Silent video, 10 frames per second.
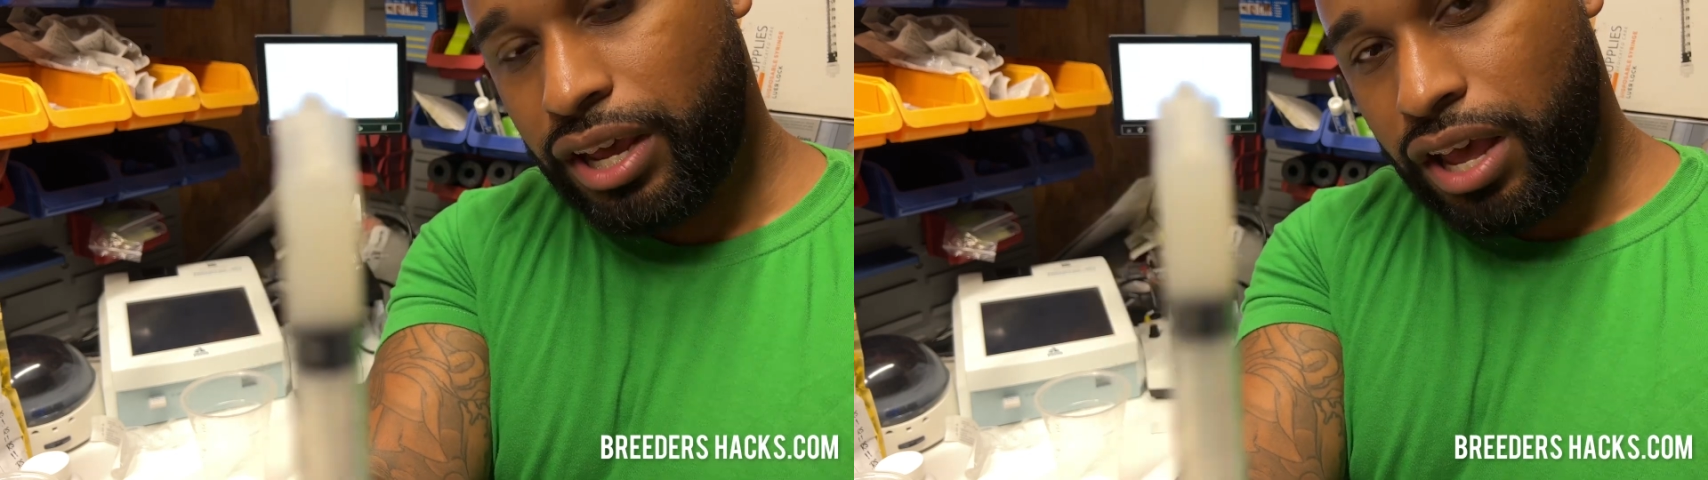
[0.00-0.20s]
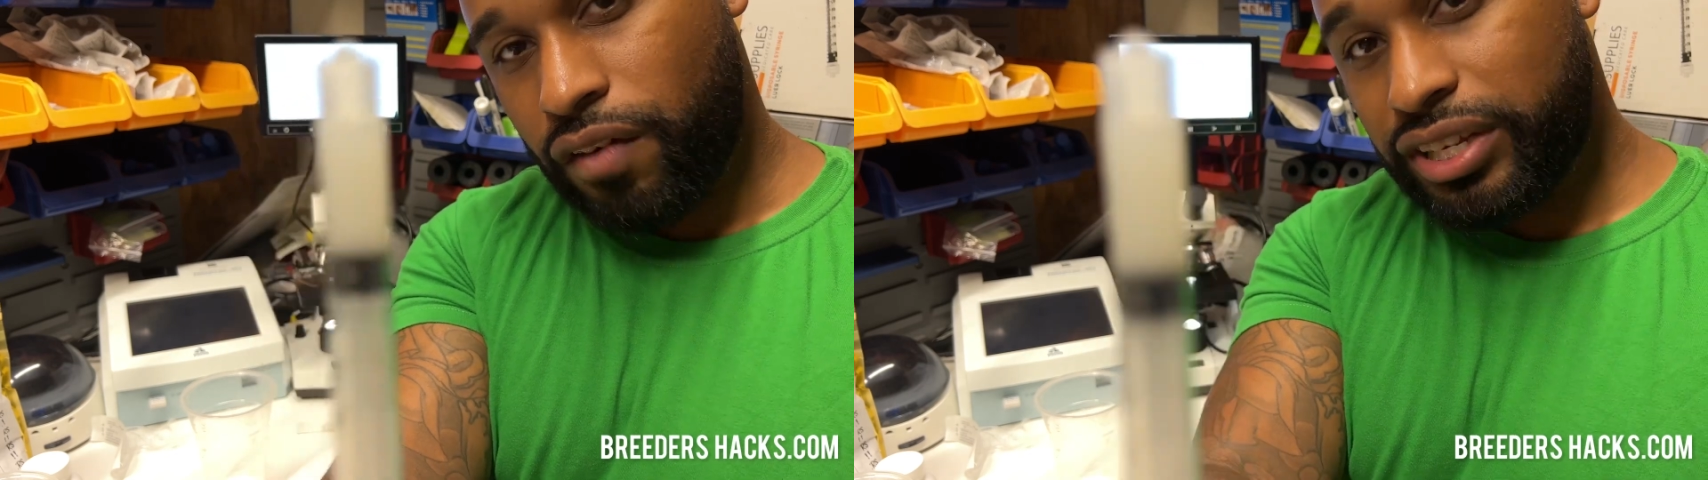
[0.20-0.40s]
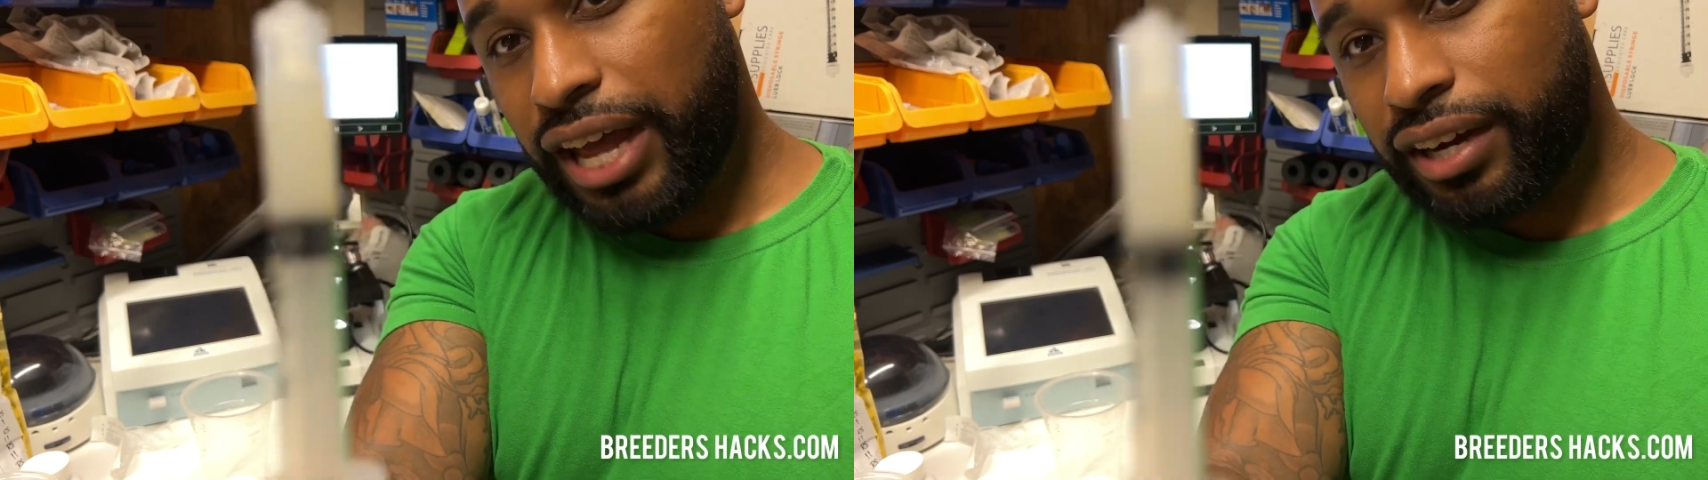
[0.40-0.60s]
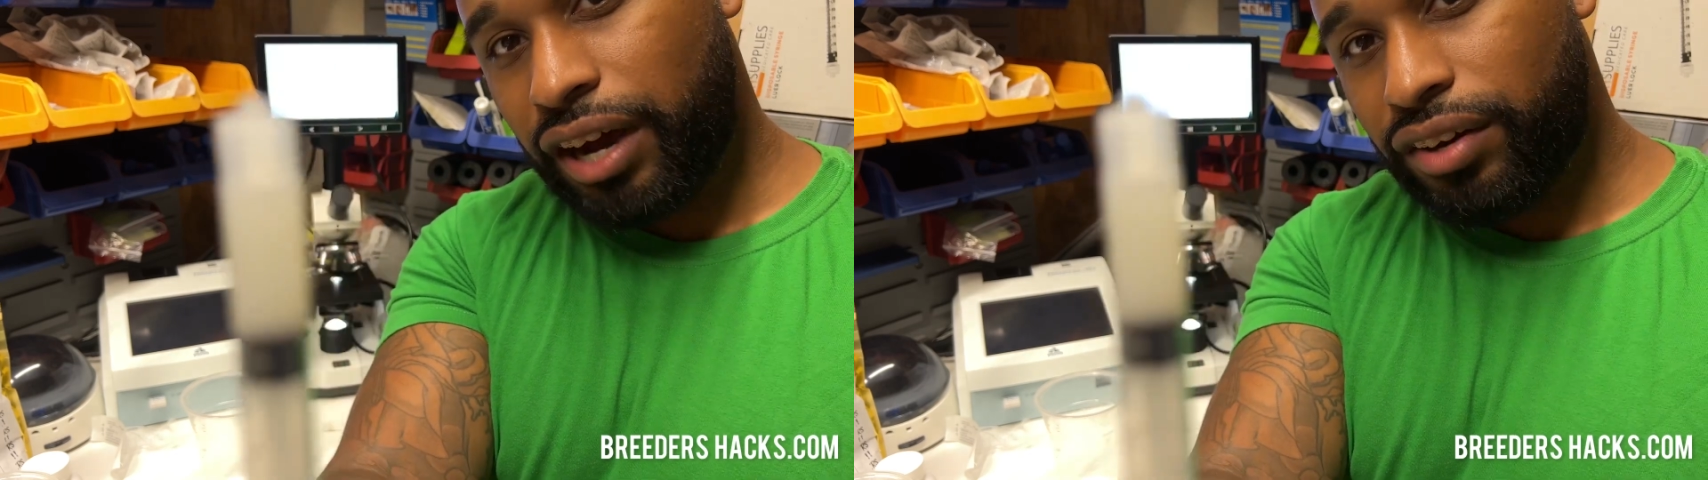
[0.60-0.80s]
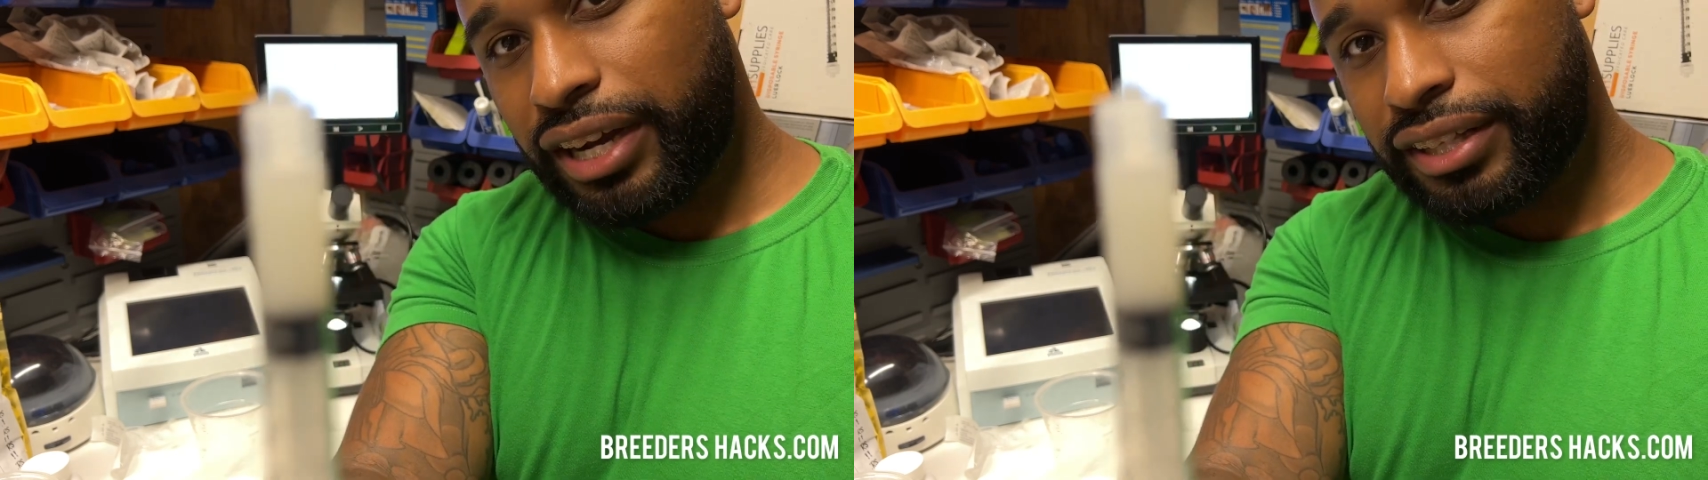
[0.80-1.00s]
If it's not
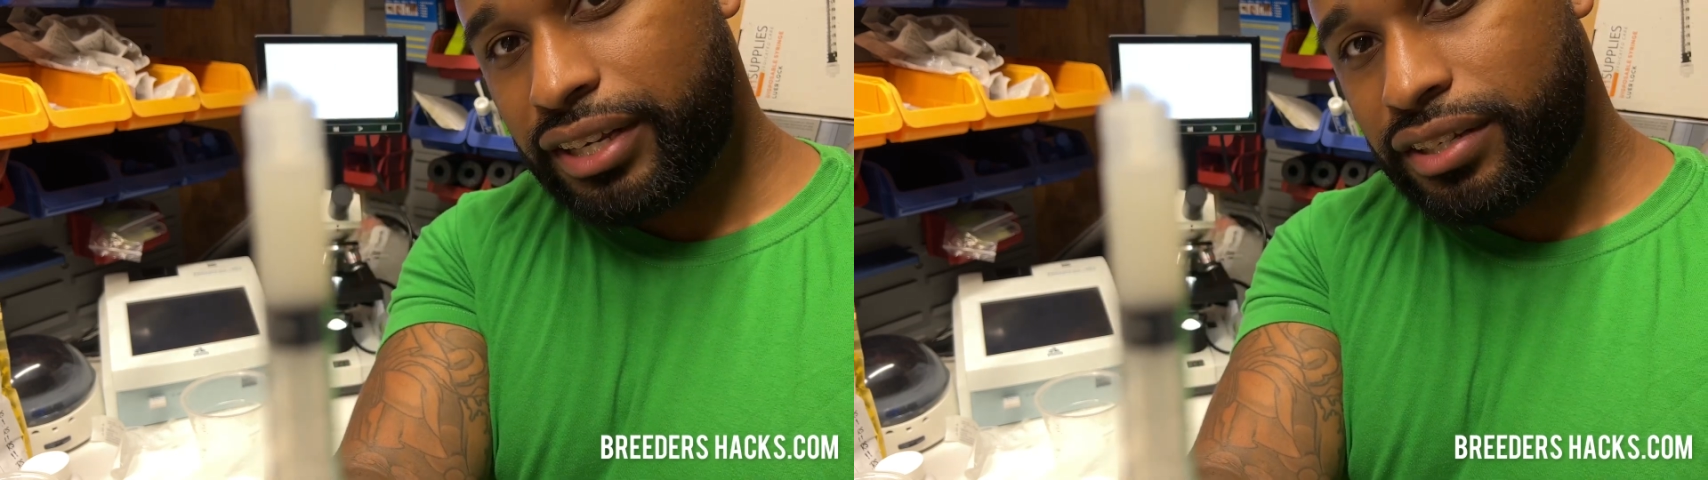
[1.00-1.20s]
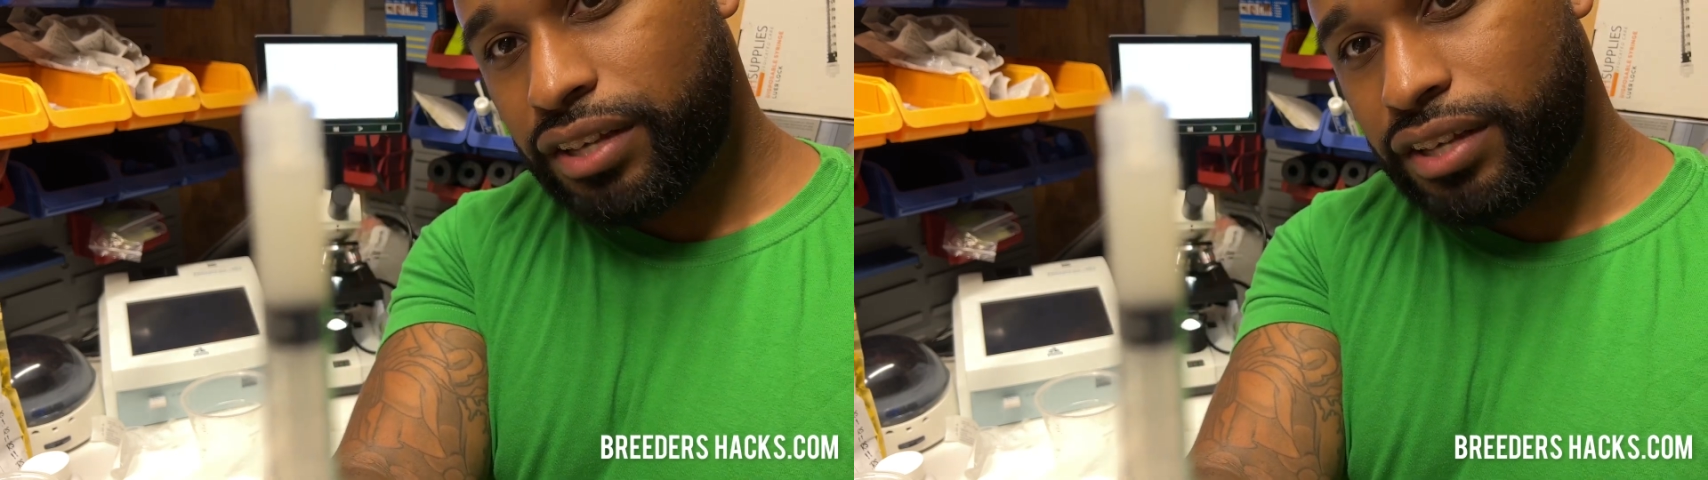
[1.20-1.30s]
cloudy like this,